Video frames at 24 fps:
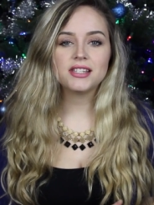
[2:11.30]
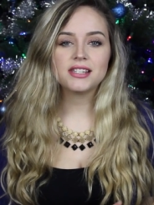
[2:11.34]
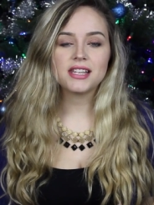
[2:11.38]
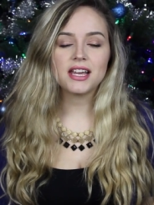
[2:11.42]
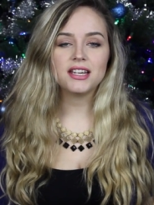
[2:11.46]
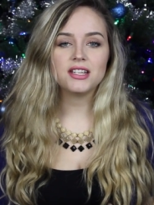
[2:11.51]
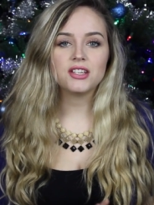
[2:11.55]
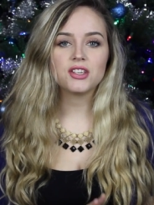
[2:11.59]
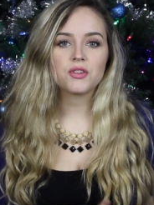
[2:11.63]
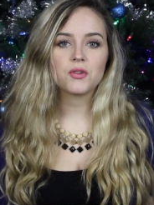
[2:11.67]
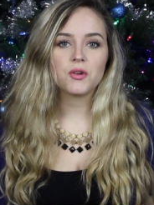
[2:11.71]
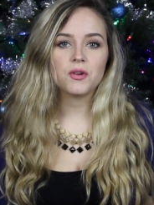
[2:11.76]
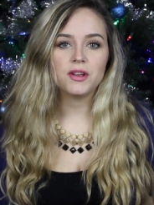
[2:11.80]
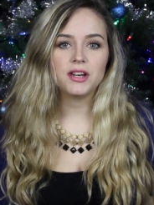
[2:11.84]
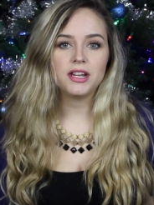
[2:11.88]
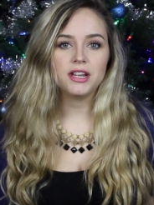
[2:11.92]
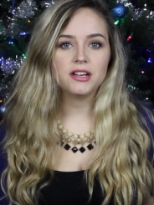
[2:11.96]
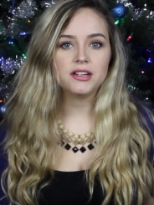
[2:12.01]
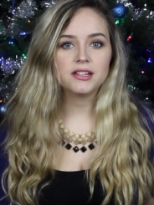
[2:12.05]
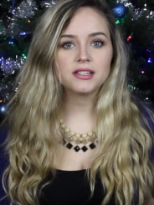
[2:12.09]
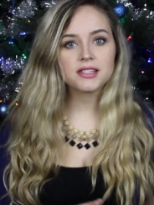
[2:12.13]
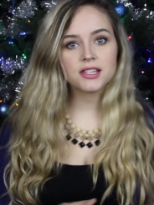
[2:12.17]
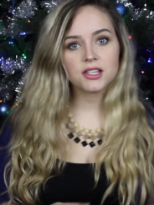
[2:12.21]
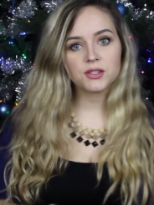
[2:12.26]
decided to throw in
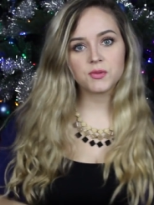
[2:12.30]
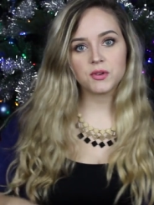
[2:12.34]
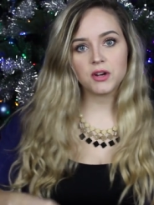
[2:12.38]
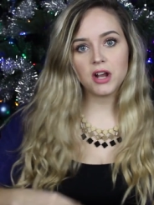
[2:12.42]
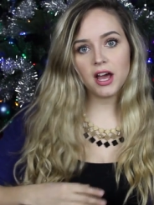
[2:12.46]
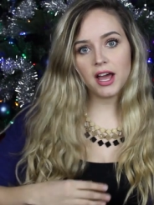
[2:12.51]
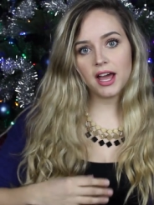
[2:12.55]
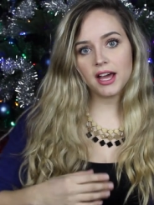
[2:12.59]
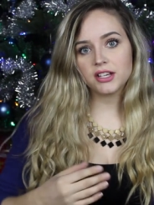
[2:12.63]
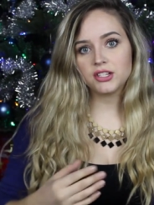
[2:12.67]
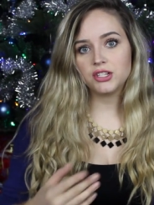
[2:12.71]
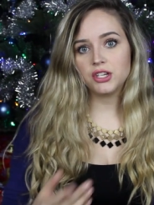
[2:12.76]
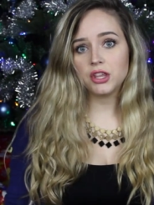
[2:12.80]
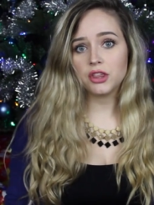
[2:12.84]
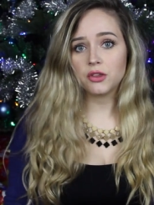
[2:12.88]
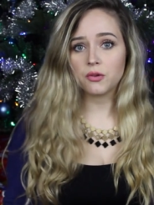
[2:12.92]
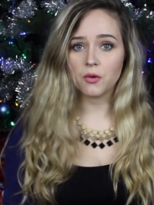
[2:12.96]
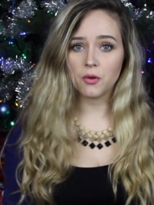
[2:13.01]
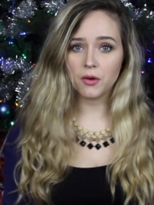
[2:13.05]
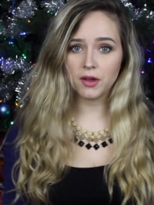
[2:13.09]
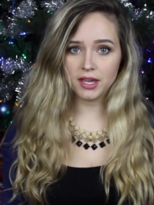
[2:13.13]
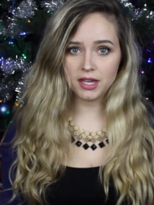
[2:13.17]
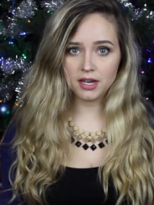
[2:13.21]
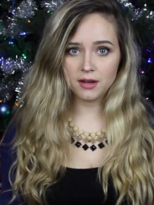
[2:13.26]
here is, because we're not actually
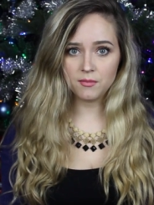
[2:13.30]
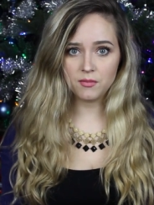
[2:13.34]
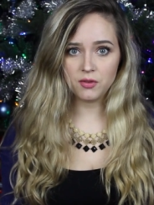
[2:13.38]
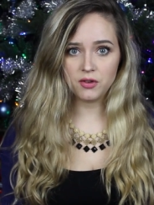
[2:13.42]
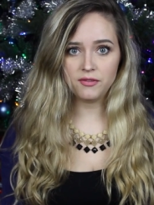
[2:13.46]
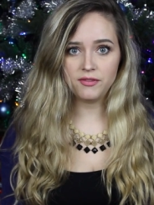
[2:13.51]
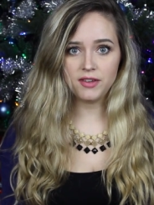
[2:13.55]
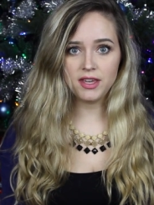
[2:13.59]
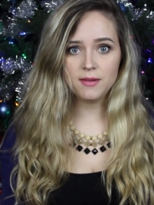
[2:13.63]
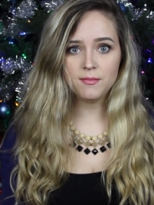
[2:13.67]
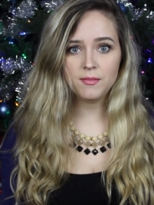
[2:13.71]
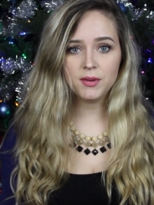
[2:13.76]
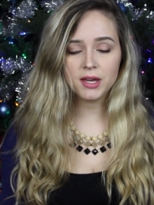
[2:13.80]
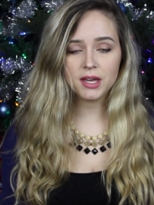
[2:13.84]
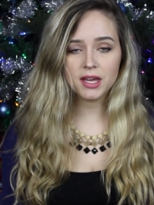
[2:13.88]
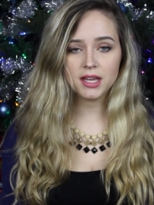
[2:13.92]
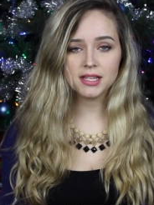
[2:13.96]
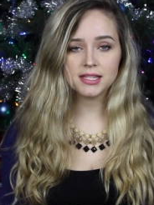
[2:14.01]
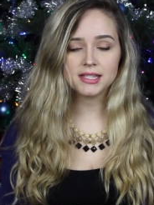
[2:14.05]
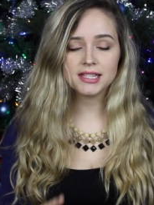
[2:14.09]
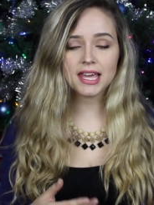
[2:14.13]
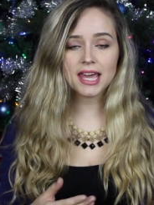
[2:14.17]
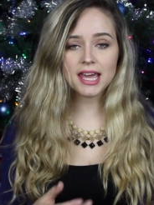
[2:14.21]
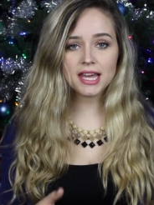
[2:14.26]
throwing in a movie,
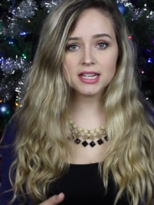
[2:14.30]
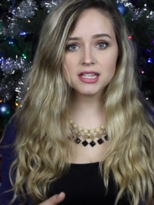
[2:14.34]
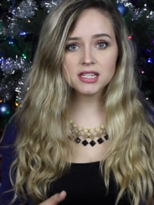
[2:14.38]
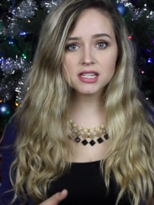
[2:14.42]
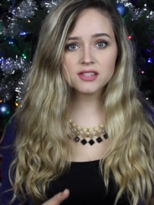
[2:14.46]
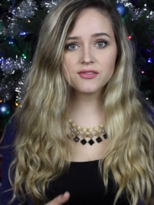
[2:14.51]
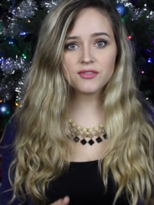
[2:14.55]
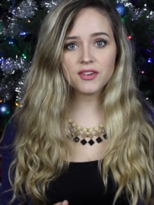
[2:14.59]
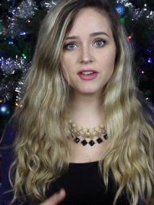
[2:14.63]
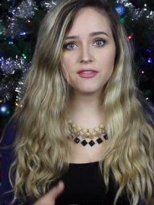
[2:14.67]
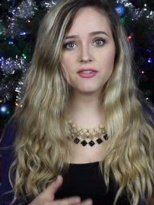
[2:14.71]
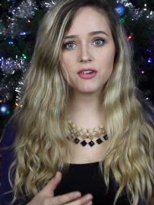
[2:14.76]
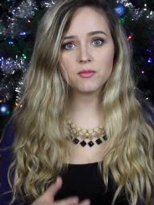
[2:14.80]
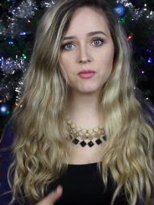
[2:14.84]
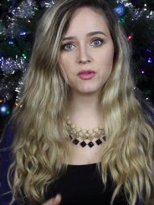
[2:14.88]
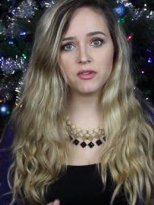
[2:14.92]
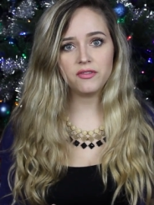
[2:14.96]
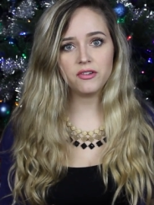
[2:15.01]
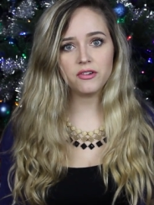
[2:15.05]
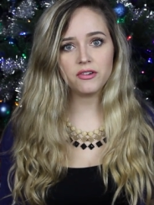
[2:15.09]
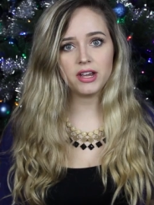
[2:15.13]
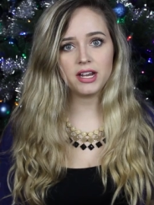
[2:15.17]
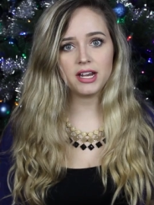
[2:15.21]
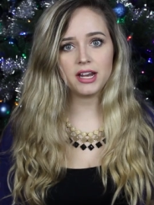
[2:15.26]
because Kaden's favorite
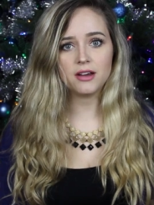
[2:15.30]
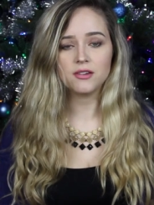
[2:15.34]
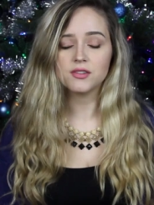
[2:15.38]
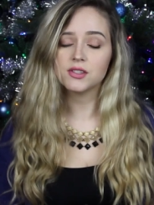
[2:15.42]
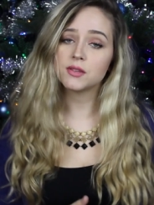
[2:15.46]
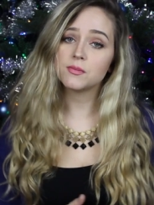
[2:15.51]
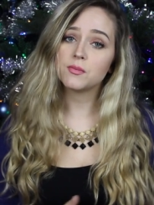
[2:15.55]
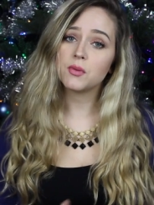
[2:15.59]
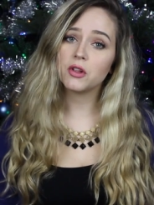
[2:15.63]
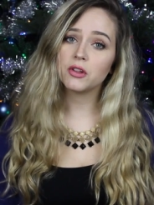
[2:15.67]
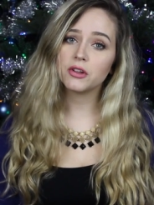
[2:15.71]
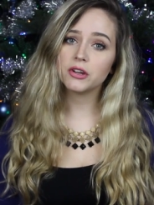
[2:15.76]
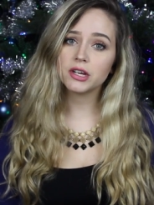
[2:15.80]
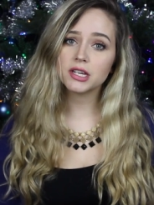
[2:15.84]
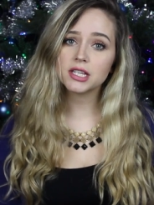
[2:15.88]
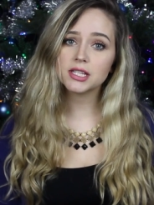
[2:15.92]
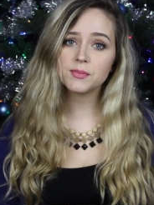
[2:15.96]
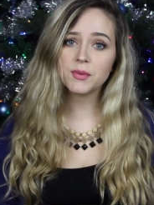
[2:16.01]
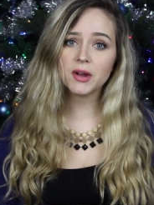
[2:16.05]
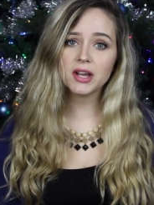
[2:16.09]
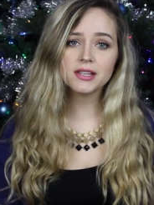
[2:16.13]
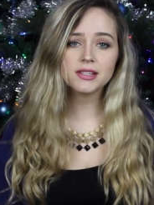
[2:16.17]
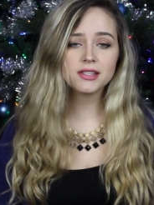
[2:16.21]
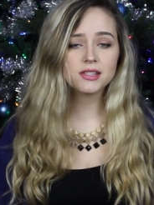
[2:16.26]
movie right now is the Polar
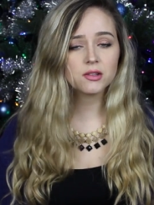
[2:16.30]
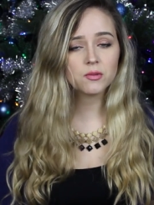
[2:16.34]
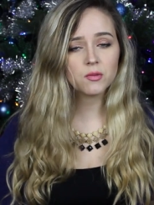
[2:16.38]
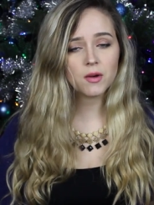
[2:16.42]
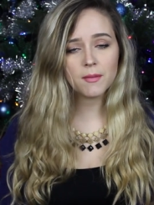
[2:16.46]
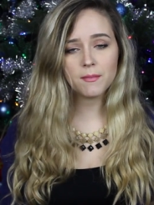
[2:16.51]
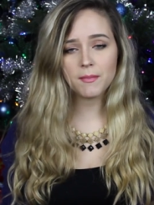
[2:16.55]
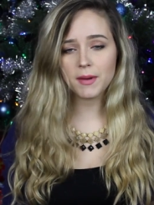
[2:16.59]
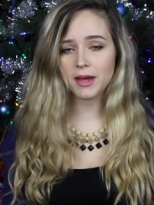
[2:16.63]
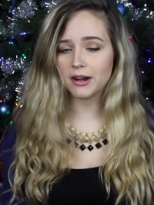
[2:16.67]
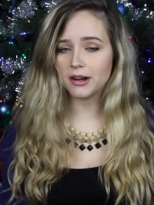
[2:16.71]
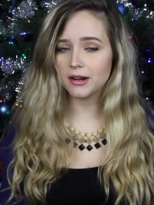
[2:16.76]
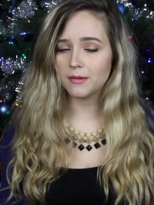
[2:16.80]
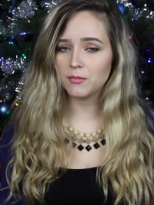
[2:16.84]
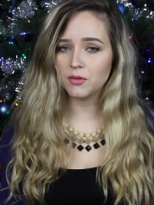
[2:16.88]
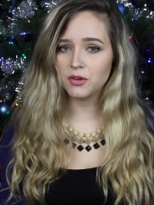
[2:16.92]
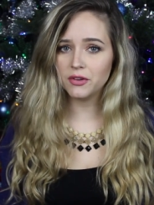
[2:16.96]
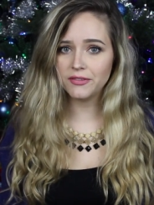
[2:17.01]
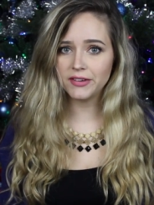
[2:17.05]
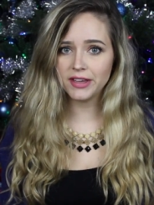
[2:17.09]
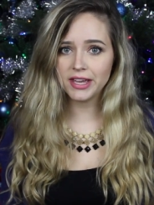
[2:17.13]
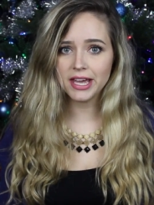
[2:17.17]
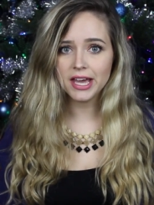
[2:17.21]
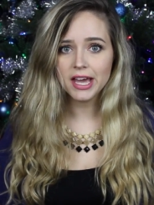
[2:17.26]
Express, so what better
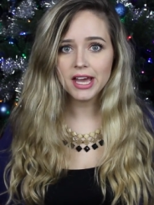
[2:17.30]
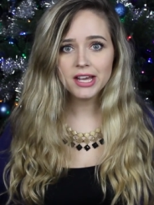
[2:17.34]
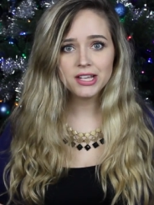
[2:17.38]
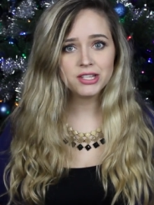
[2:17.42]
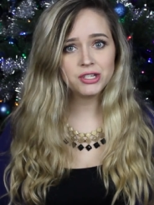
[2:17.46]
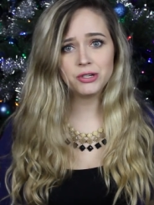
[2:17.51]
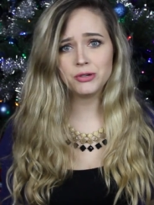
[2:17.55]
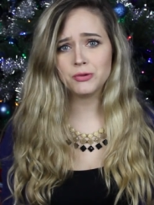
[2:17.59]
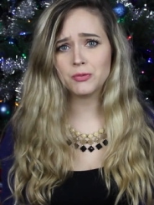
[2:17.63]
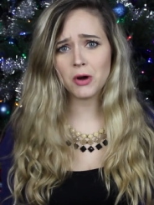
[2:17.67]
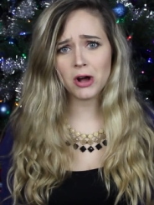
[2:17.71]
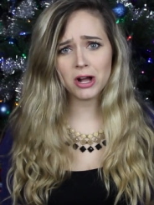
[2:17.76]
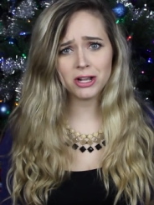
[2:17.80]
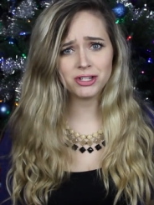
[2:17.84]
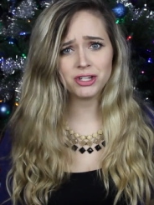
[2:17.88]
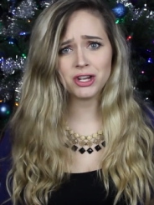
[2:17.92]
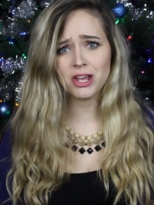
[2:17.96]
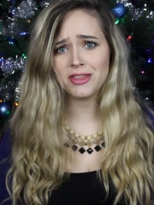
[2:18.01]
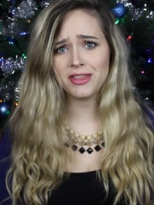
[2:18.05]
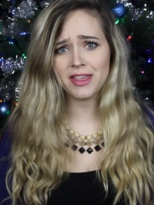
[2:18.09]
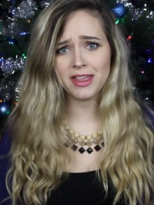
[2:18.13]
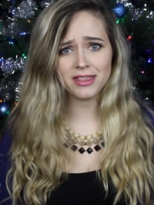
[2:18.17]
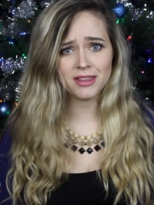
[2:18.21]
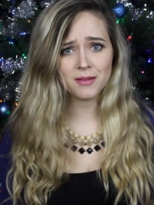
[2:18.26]
movie to watch
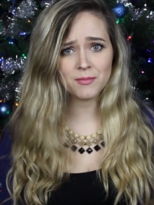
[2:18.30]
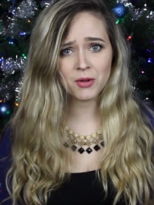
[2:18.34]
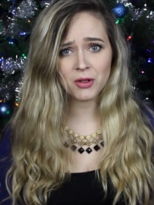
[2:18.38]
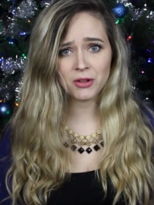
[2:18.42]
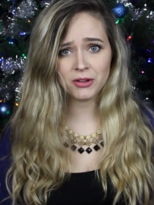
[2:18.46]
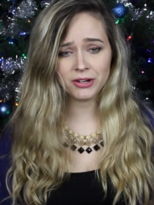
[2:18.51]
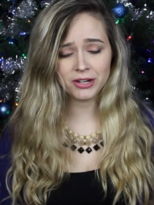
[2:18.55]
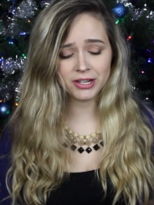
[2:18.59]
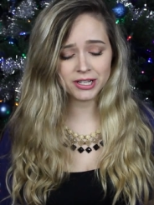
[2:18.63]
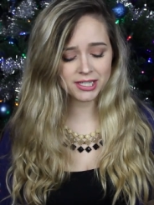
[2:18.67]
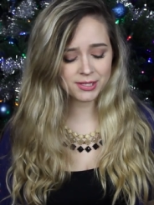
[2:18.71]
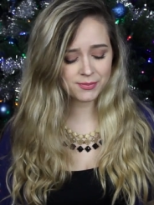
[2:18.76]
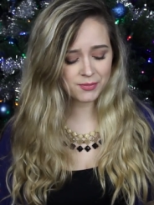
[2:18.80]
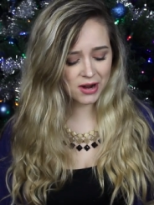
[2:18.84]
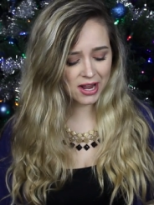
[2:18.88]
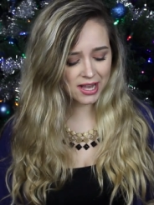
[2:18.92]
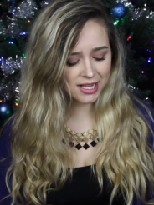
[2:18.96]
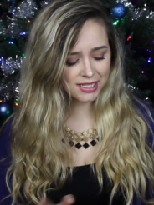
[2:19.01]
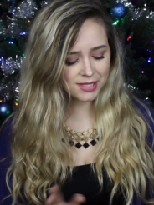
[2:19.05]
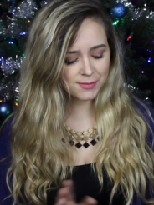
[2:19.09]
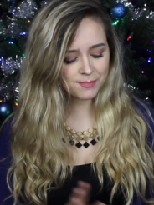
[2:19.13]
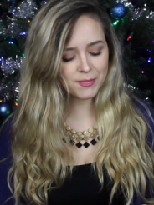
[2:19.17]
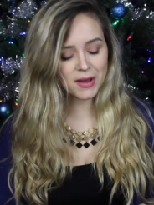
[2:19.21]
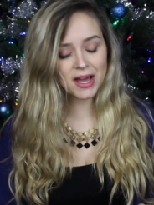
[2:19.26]
than the Polar Express,